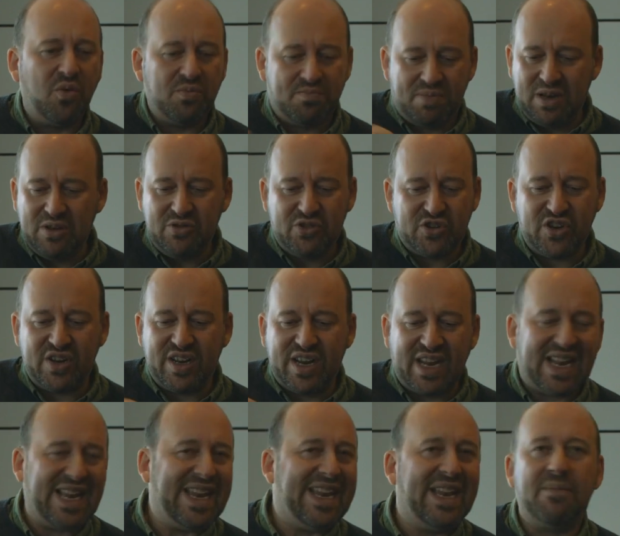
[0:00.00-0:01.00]
pollution
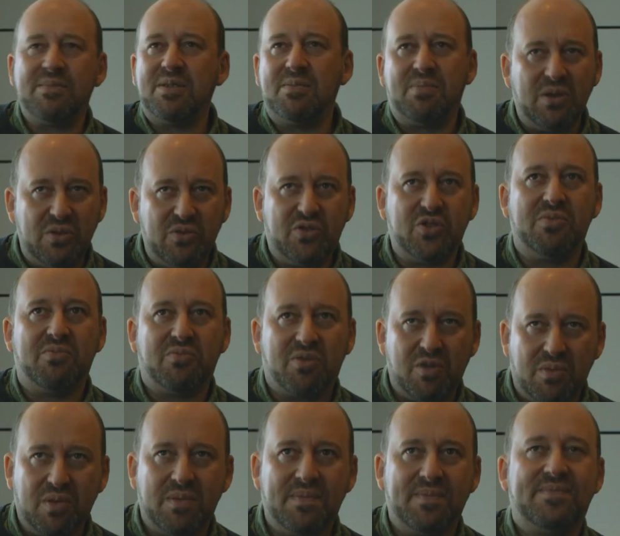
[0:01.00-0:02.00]
and clean up the pollution
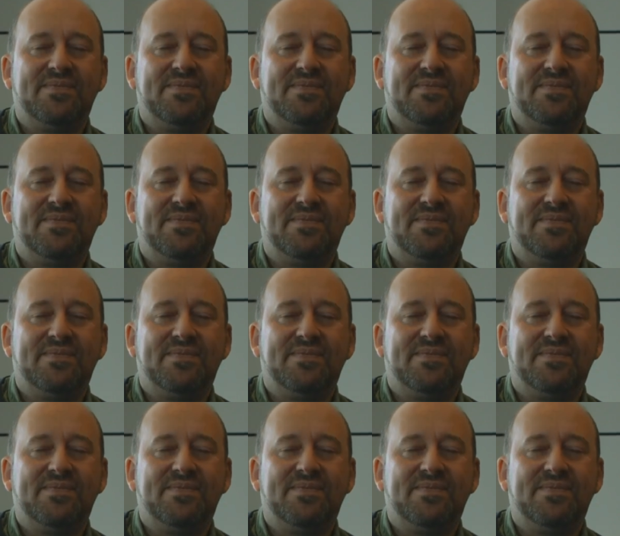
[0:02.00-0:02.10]
problem.